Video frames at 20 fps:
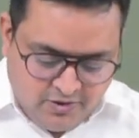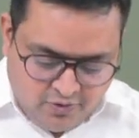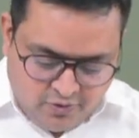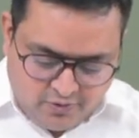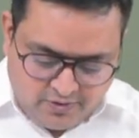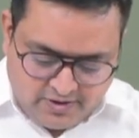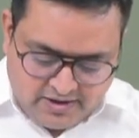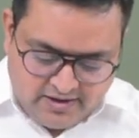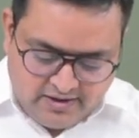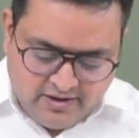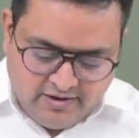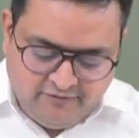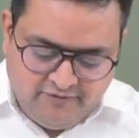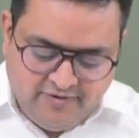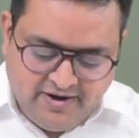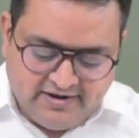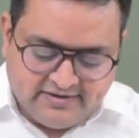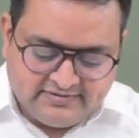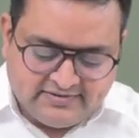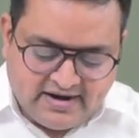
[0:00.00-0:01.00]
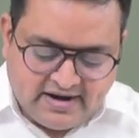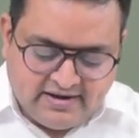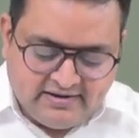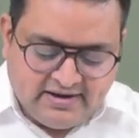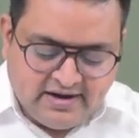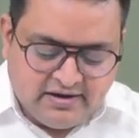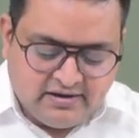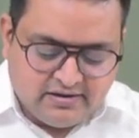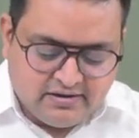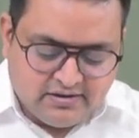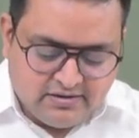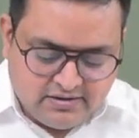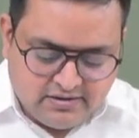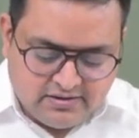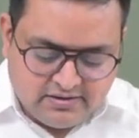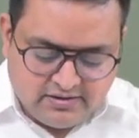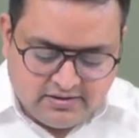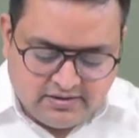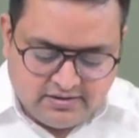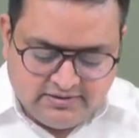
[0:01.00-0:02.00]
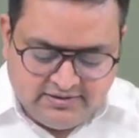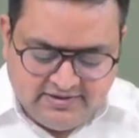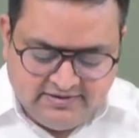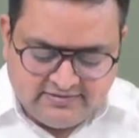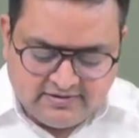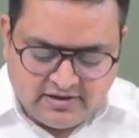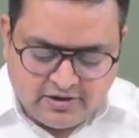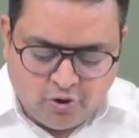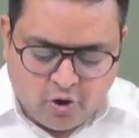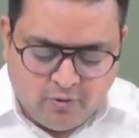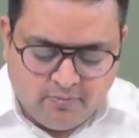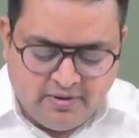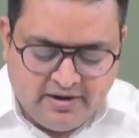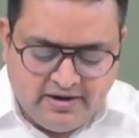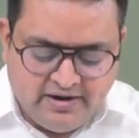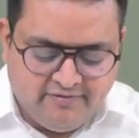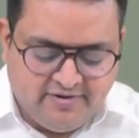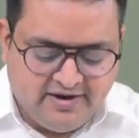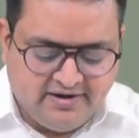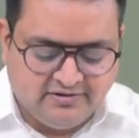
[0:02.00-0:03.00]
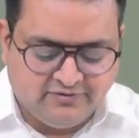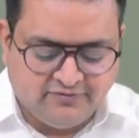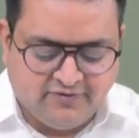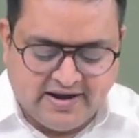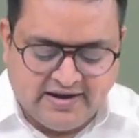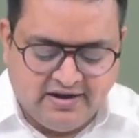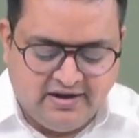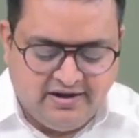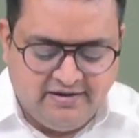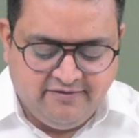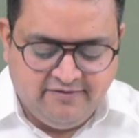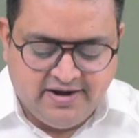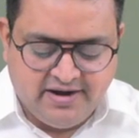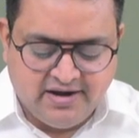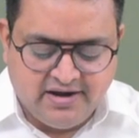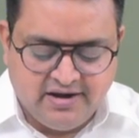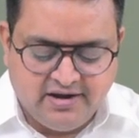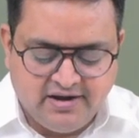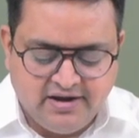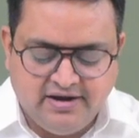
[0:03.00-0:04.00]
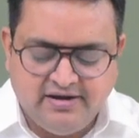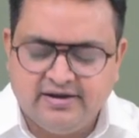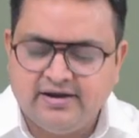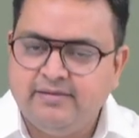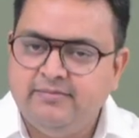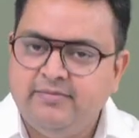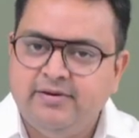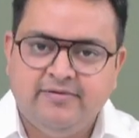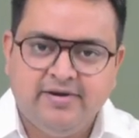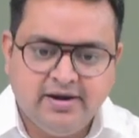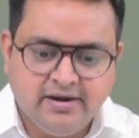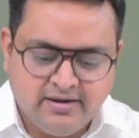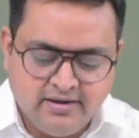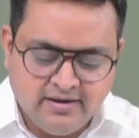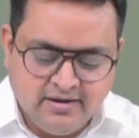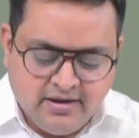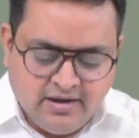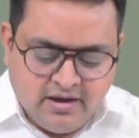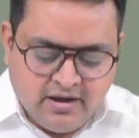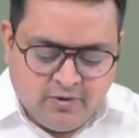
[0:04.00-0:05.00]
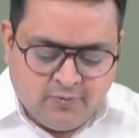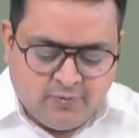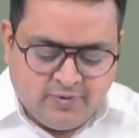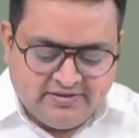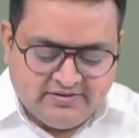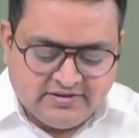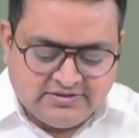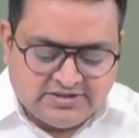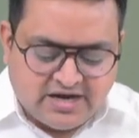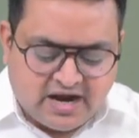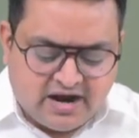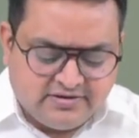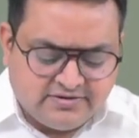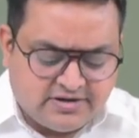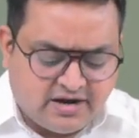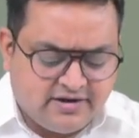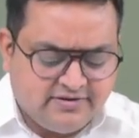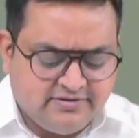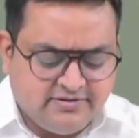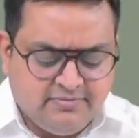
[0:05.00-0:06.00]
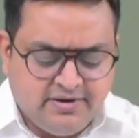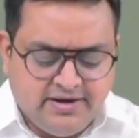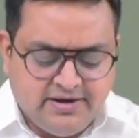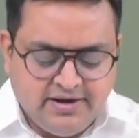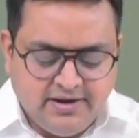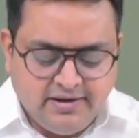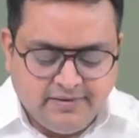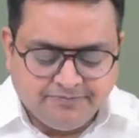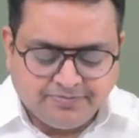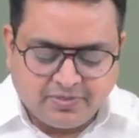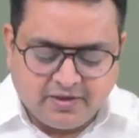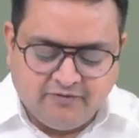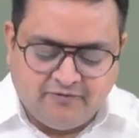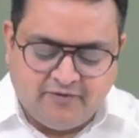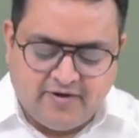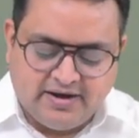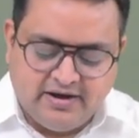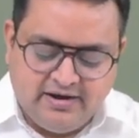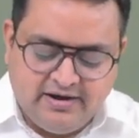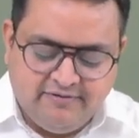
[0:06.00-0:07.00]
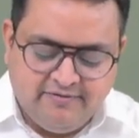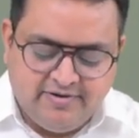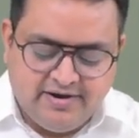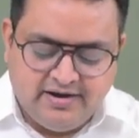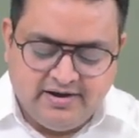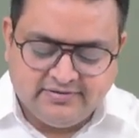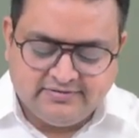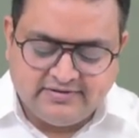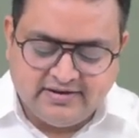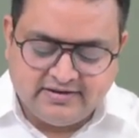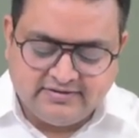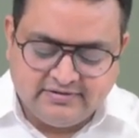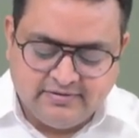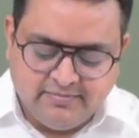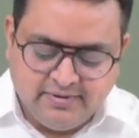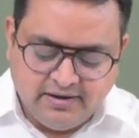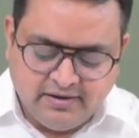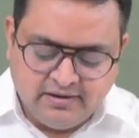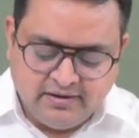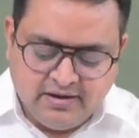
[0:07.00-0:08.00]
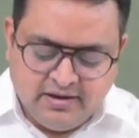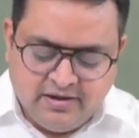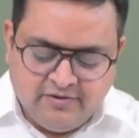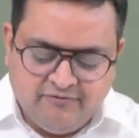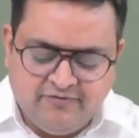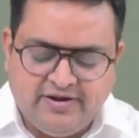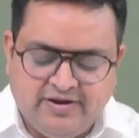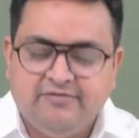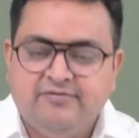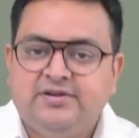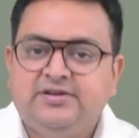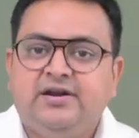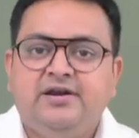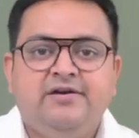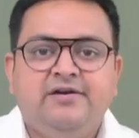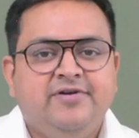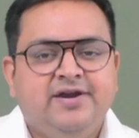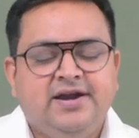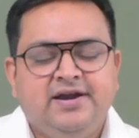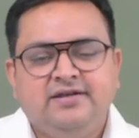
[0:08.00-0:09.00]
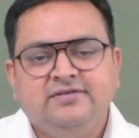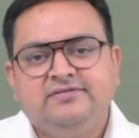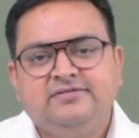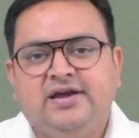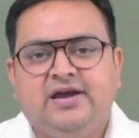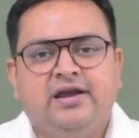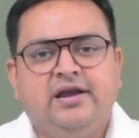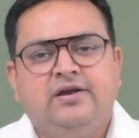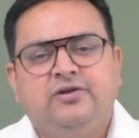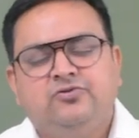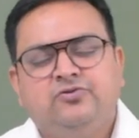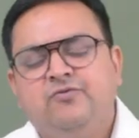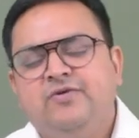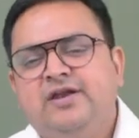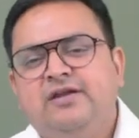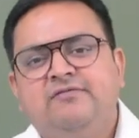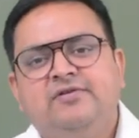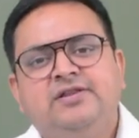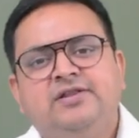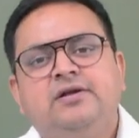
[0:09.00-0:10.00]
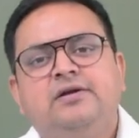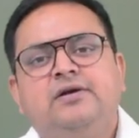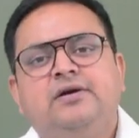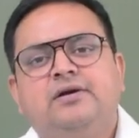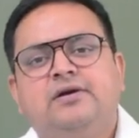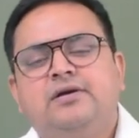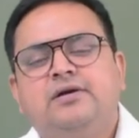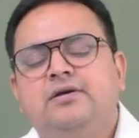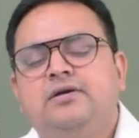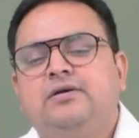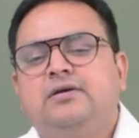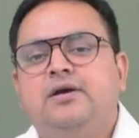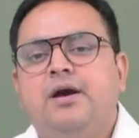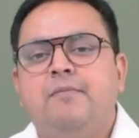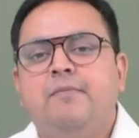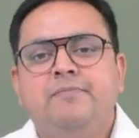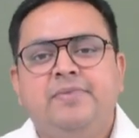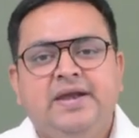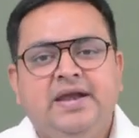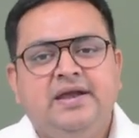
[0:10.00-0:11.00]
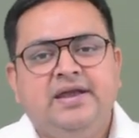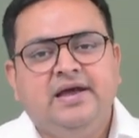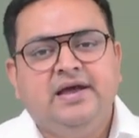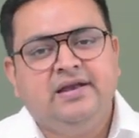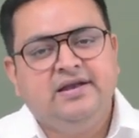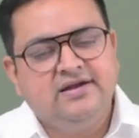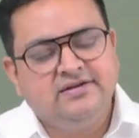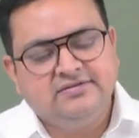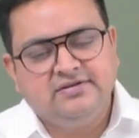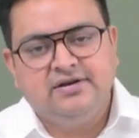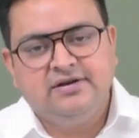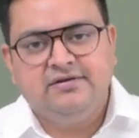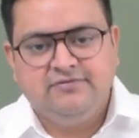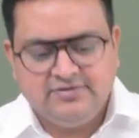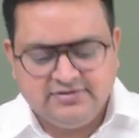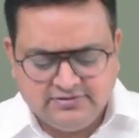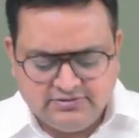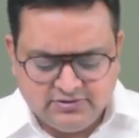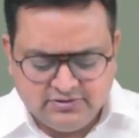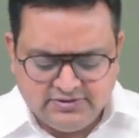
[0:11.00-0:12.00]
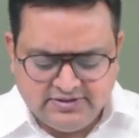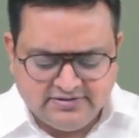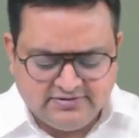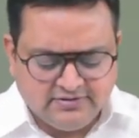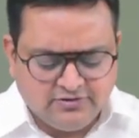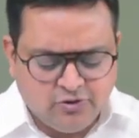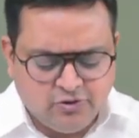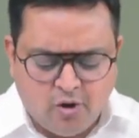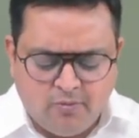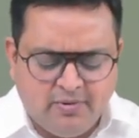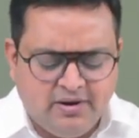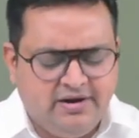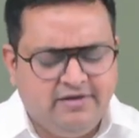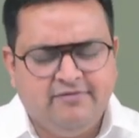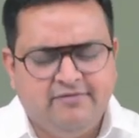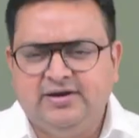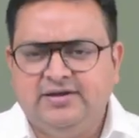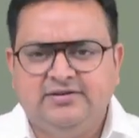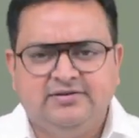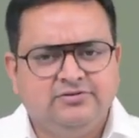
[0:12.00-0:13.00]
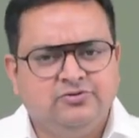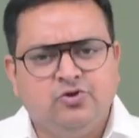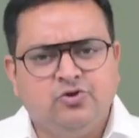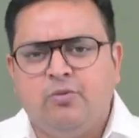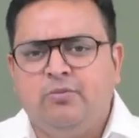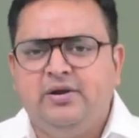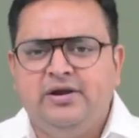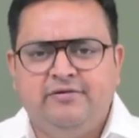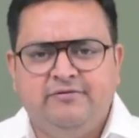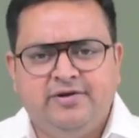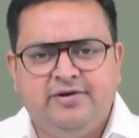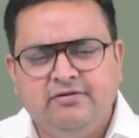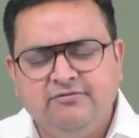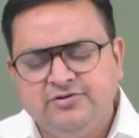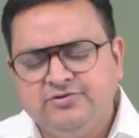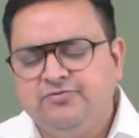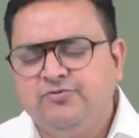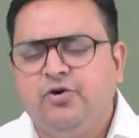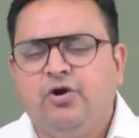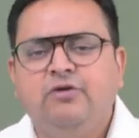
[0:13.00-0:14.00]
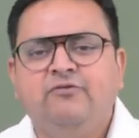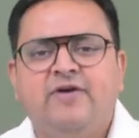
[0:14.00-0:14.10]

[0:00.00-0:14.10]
Okay. We understand that these are normal dividends, final dividend and interim dividend. What is the chargeability? Final dividend is taxable whenever the dividend is declared. So whenever the company declares a, so this is normal dividend, this is normal dividend, which we call